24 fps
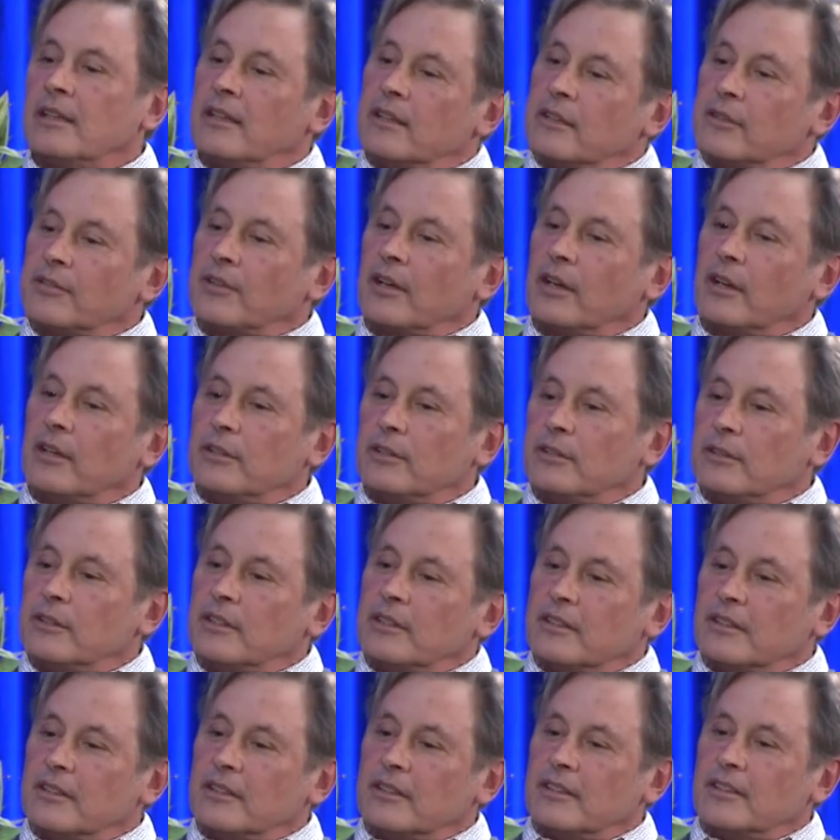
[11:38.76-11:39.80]
so,
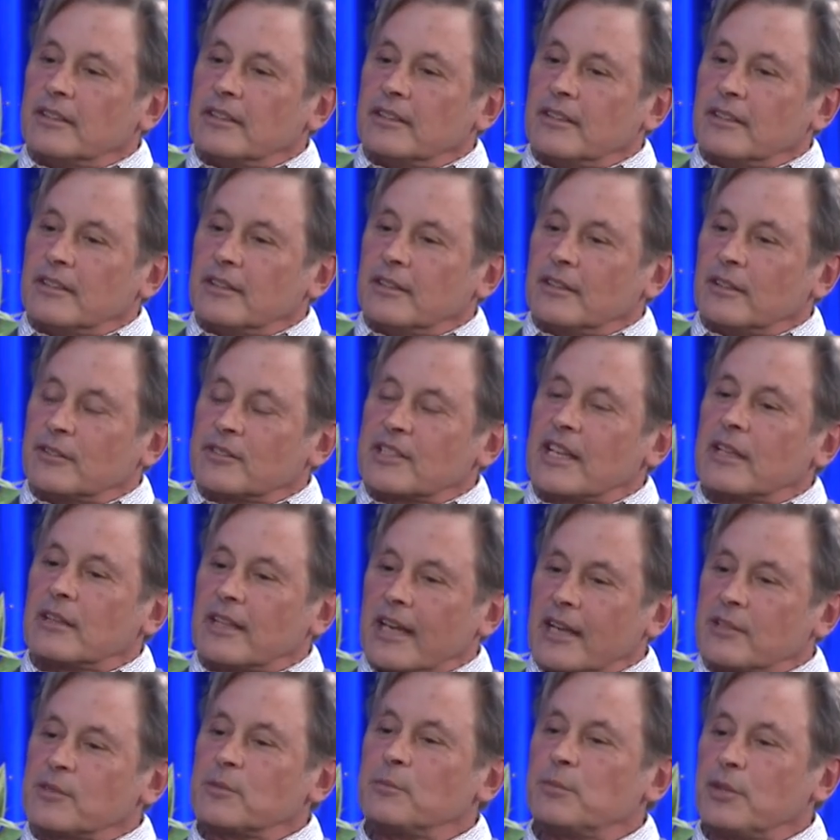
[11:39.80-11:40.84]
you know,
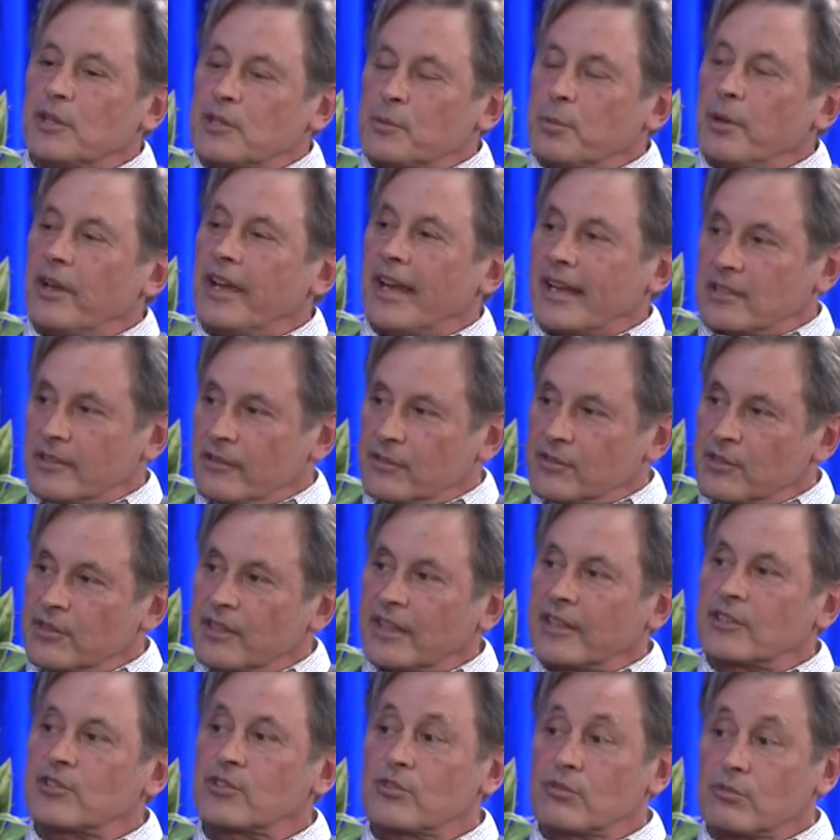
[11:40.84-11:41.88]
10,000 birds per hectare is an
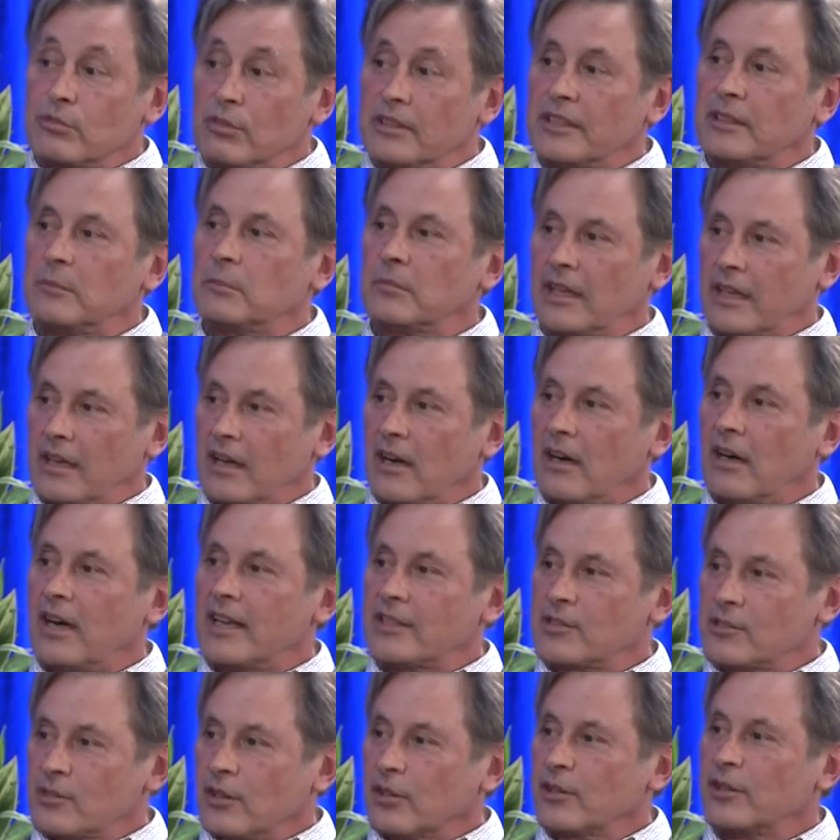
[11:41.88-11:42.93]
extremely high
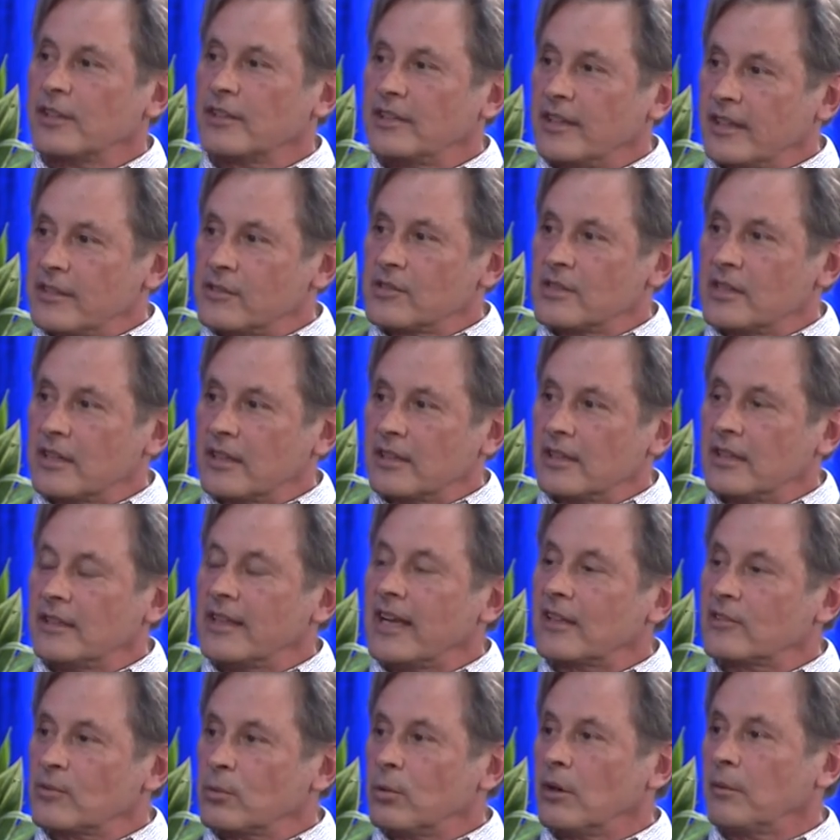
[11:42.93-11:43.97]
stocking density, and
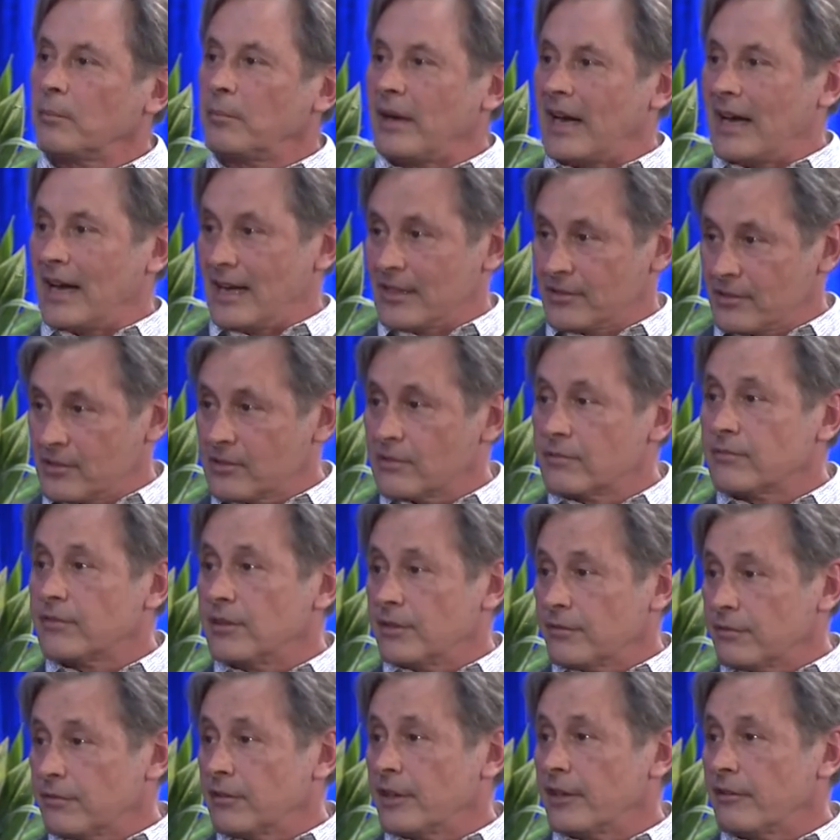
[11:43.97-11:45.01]
that's what passed
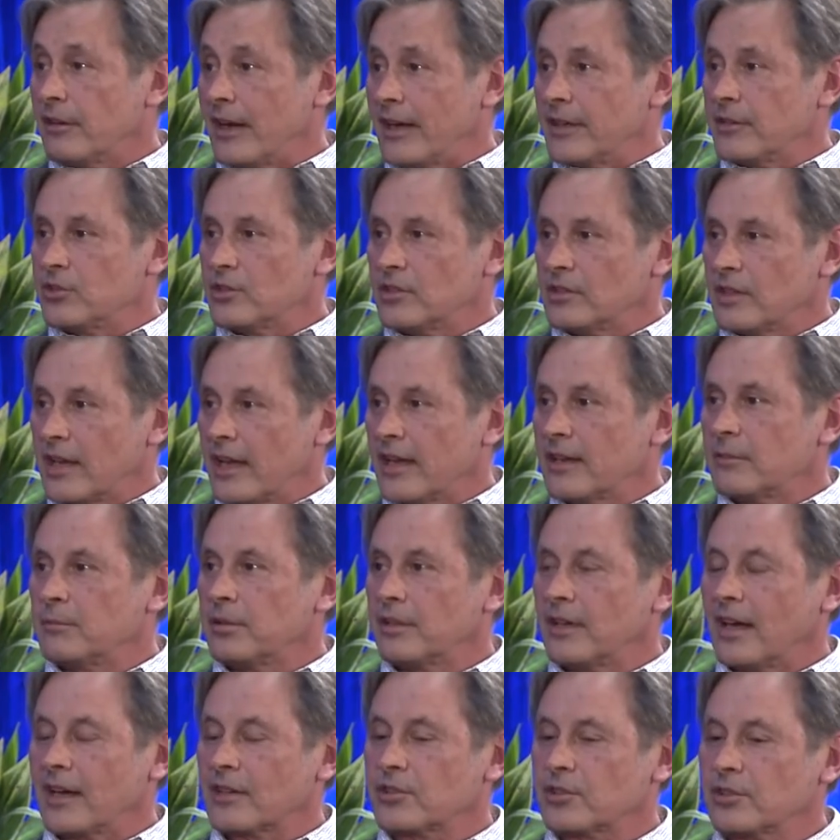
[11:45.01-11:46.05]
for free range egg
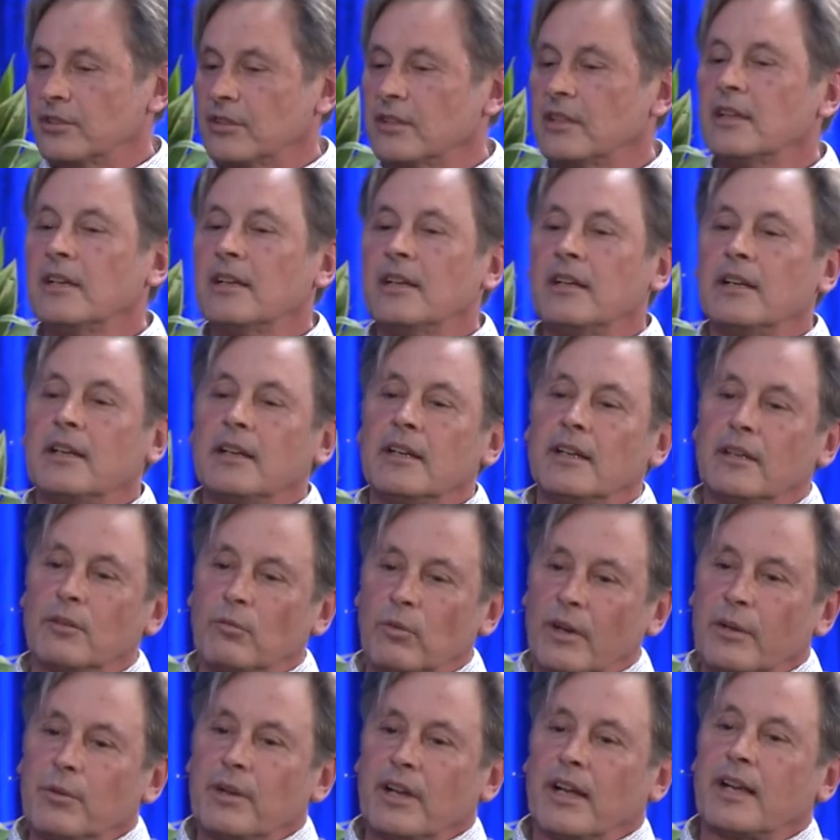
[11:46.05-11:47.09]
production.
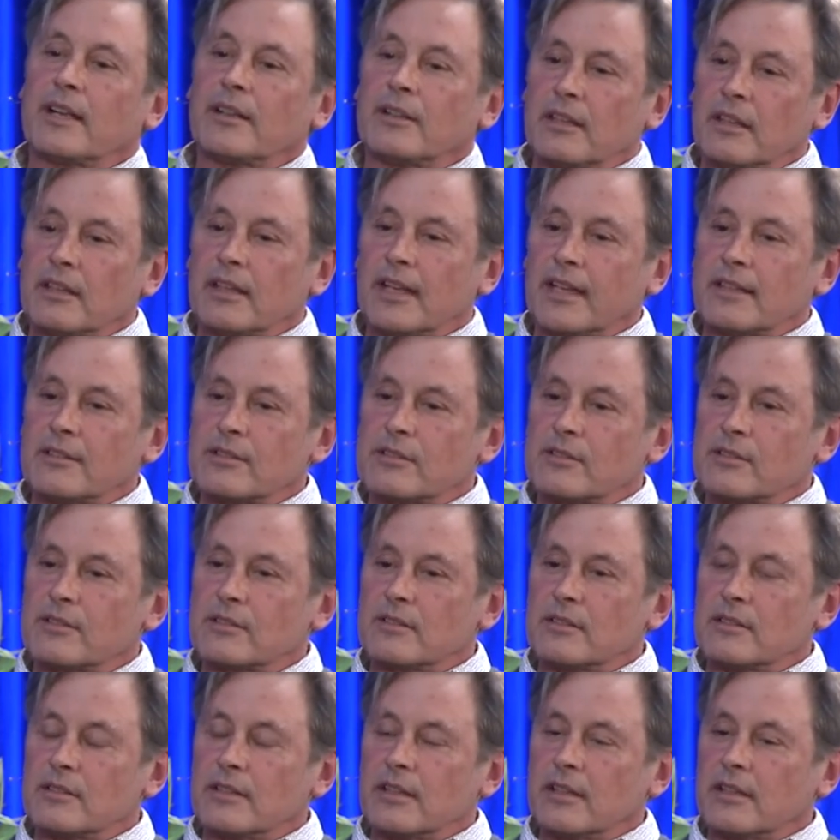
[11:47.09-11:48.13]
We would argue that
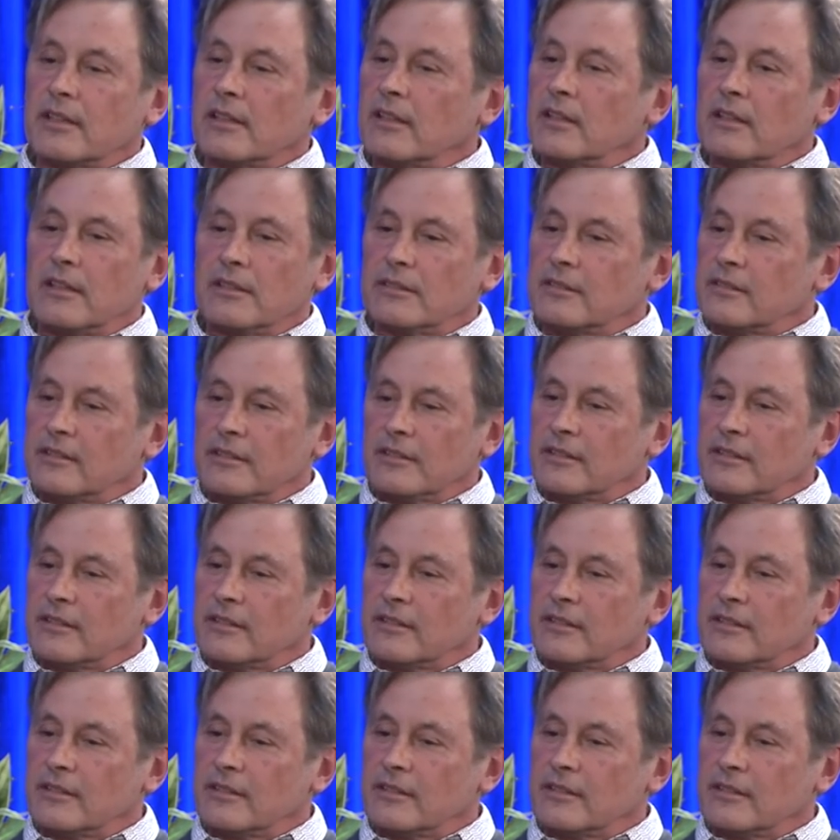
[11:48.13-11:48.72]
that's, you know,